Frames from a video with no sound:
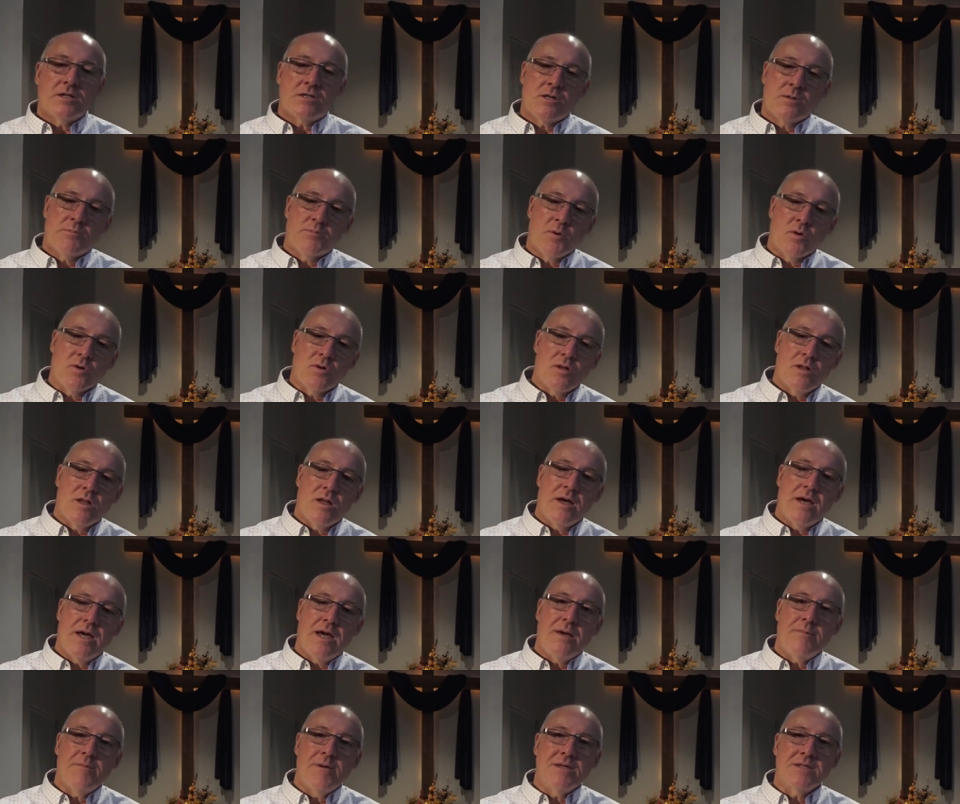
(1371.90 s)
to
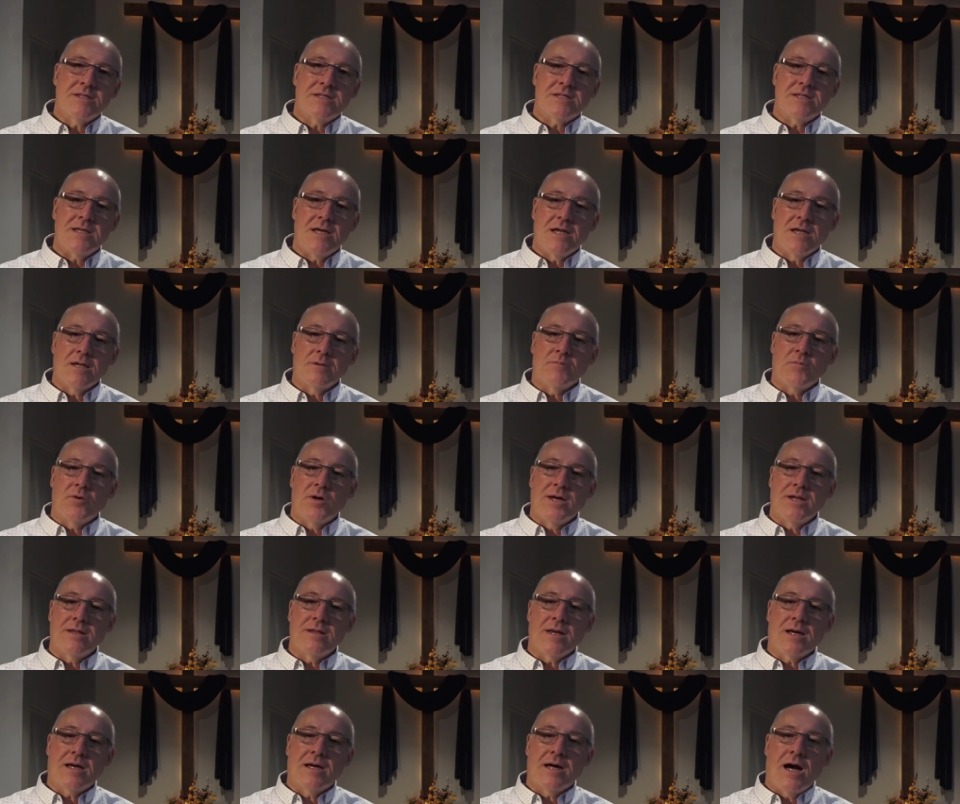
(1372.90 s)
proclaim and
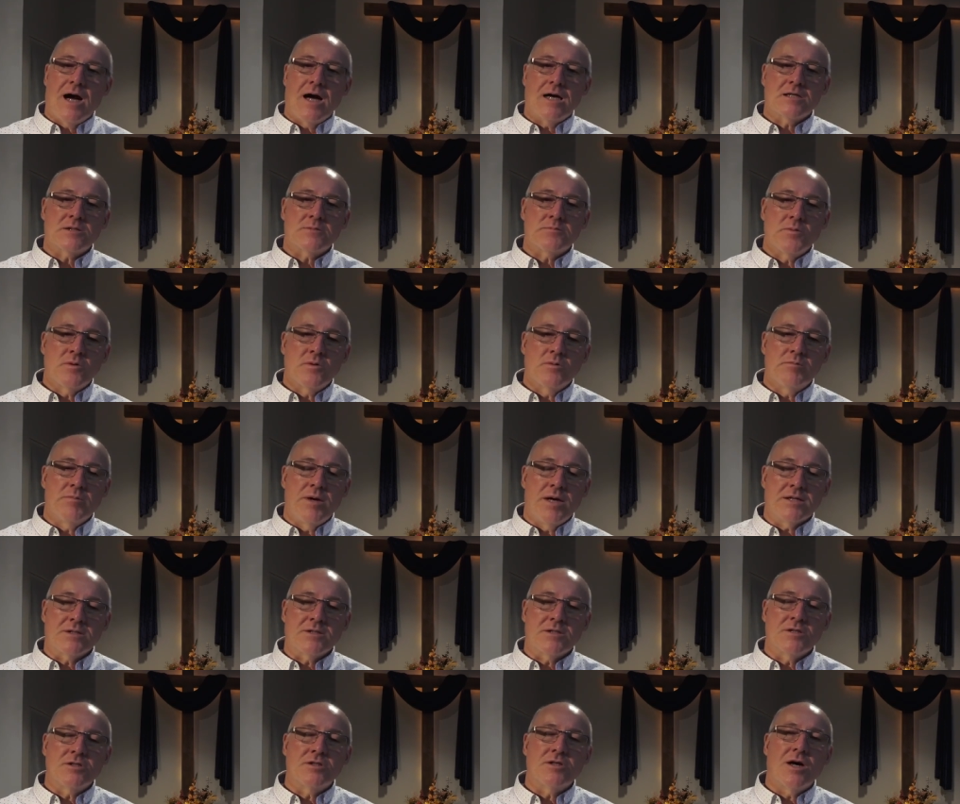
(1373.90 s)
celebrate the gospel
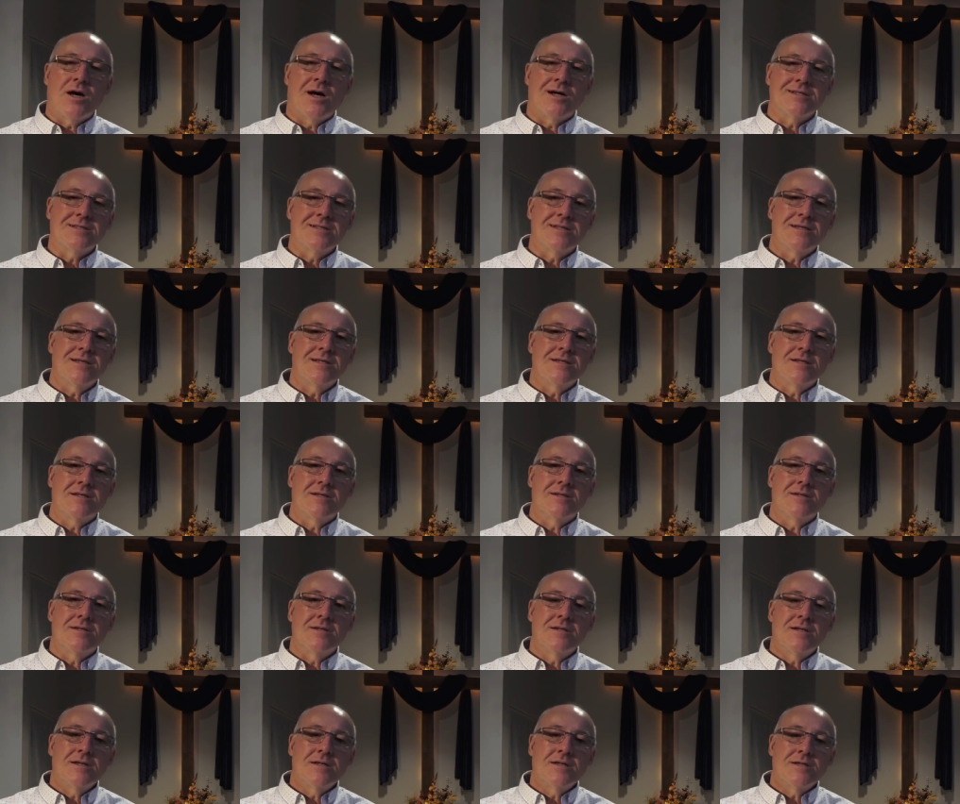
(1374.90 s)
message
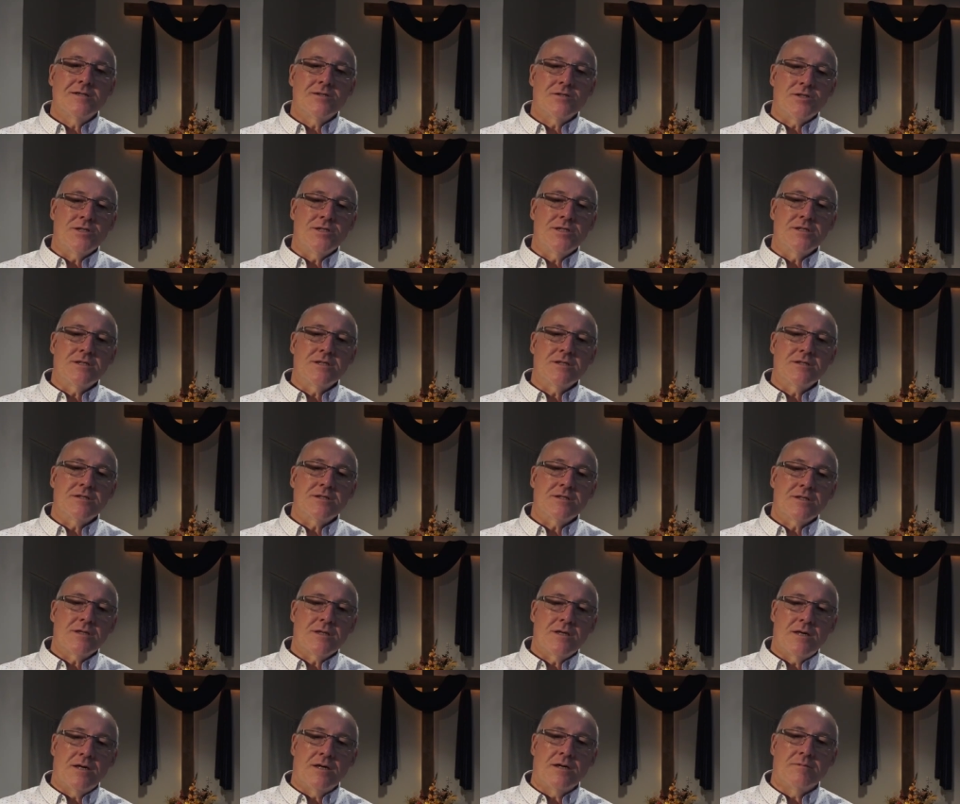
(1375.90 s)
until Jesus
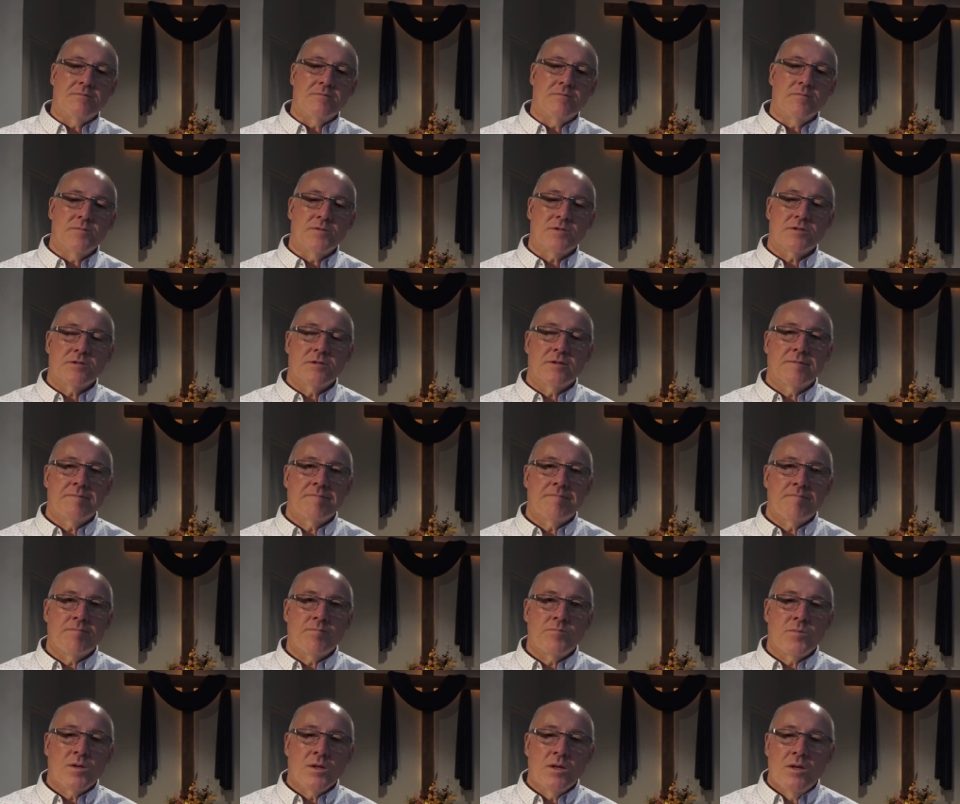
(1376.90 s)
comes.
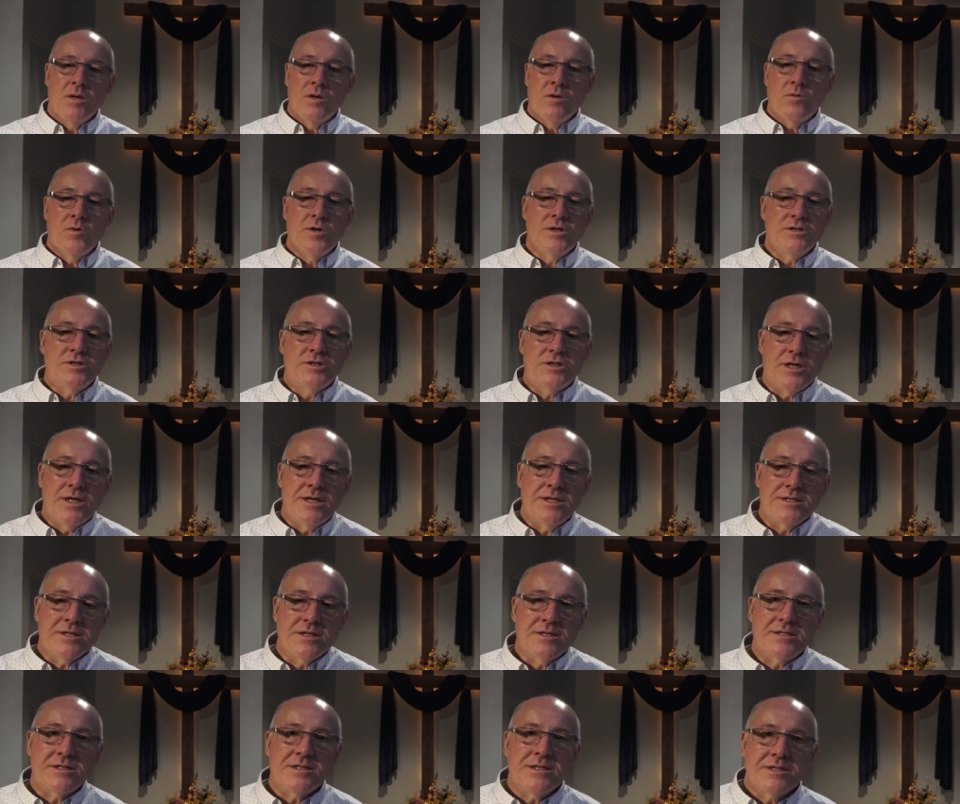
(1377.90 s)
When
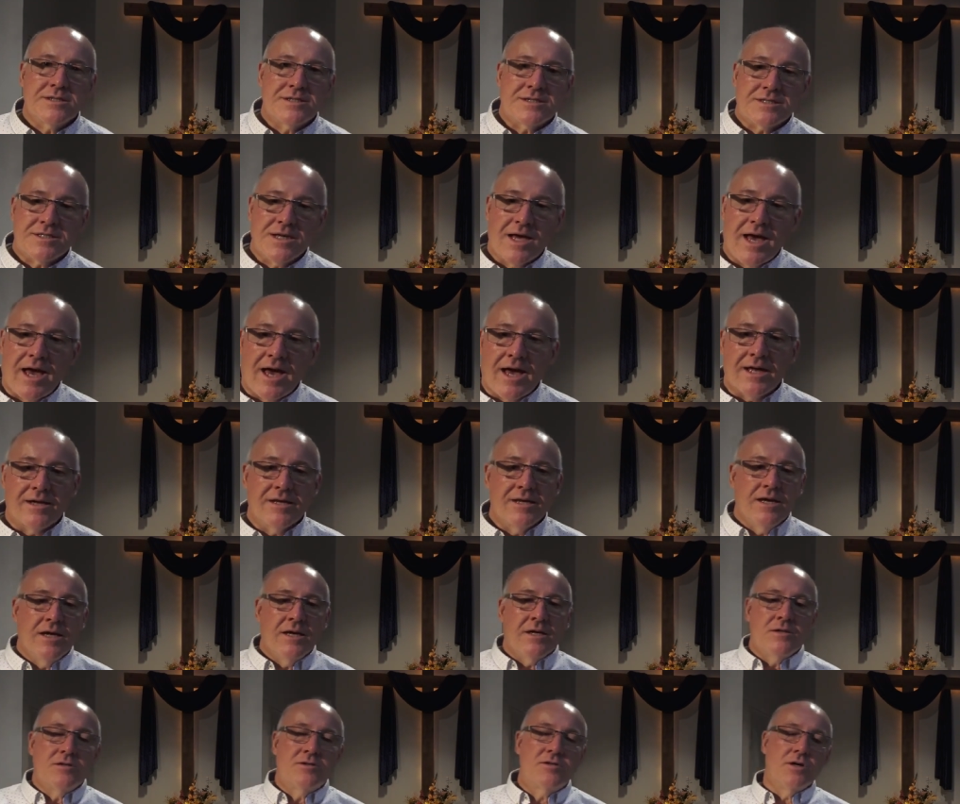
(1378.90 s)
Jesus
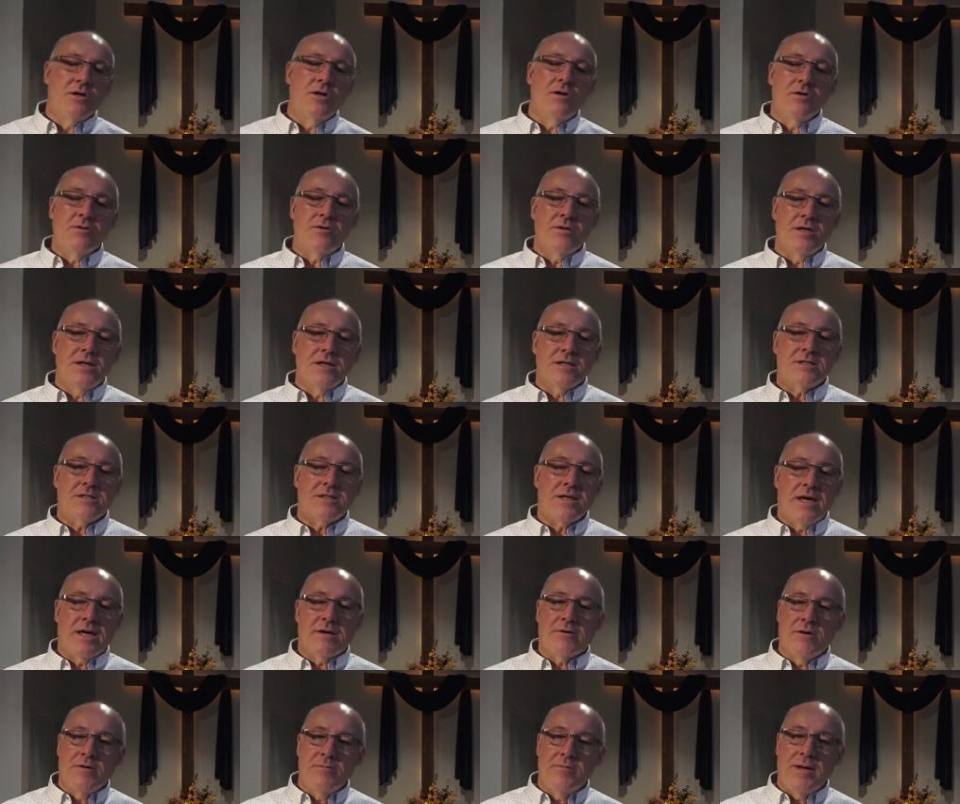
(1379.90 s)
said, Do this
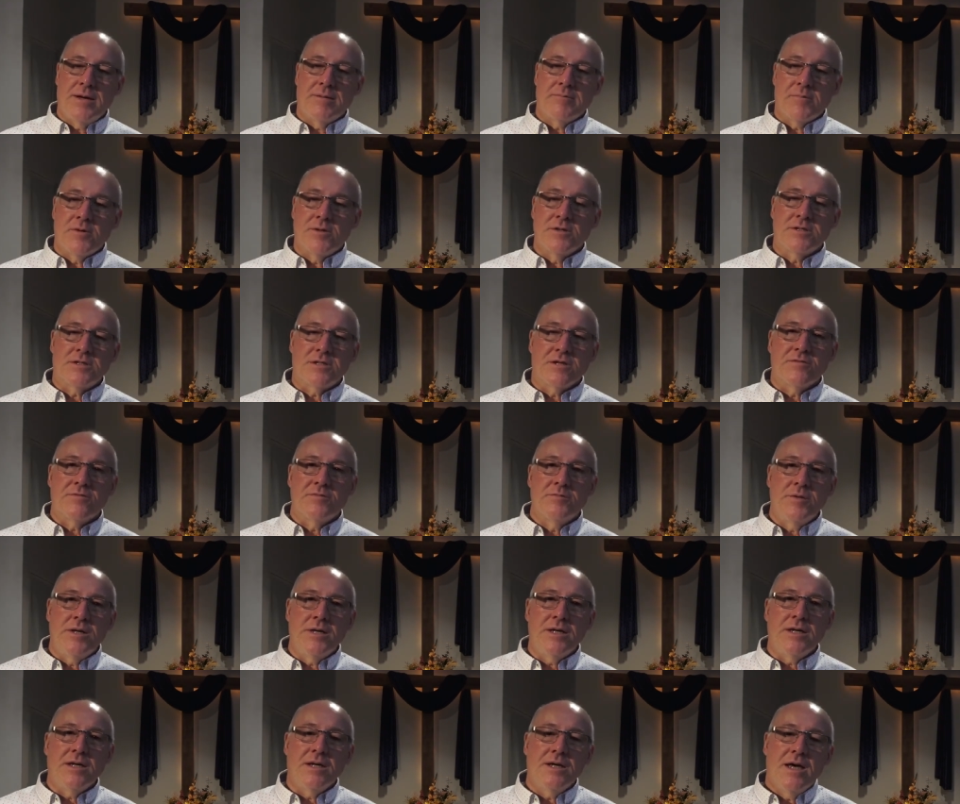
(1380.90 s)
in remembrance of
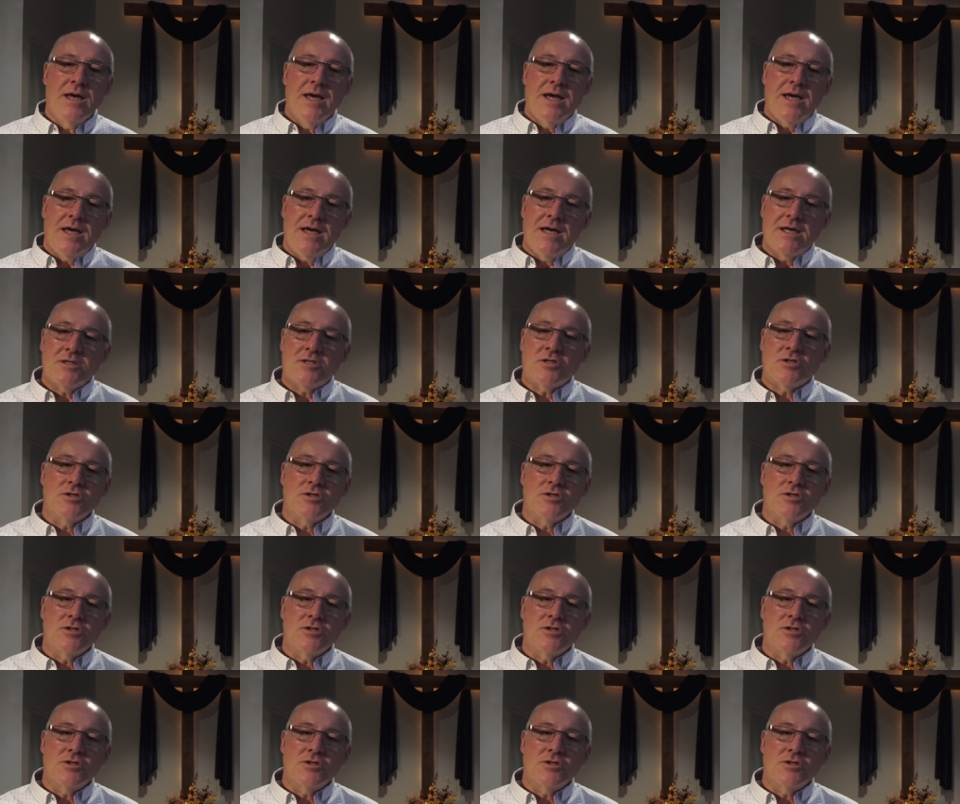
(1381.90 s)
me, it